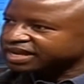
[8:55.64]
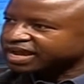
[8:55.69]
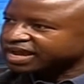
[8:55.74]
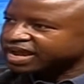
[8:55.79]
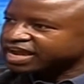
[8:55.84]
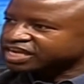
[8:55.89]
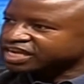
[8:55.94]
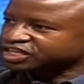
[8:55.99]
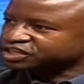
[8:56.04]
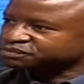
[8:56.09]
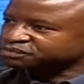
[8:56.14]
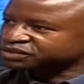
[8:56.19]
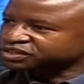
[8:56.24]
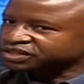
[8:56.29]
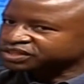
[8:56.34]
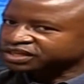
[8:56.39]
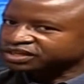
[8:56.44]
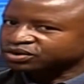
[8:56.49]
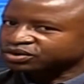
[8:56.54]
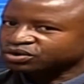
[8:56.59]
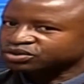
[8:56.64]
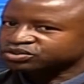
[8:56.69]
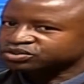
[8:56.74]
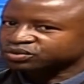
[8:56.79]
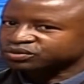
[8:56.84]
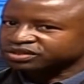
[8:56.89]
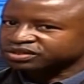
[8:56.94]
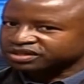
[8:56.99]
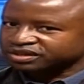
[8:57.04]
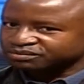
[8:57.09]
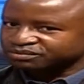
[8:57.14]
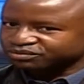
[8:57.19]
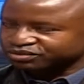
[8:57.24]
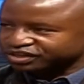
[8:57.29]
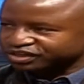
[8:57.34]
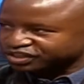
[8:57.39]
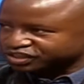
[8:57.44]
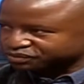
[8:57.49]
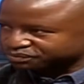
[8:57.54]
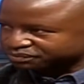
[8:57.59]
especially also with the
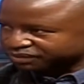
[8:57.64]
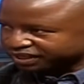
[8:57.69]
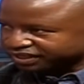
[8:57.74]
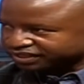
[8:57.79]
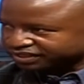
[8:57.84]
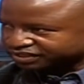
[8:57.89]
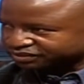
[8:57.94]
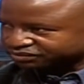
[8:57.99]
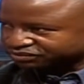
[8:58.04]
municipality,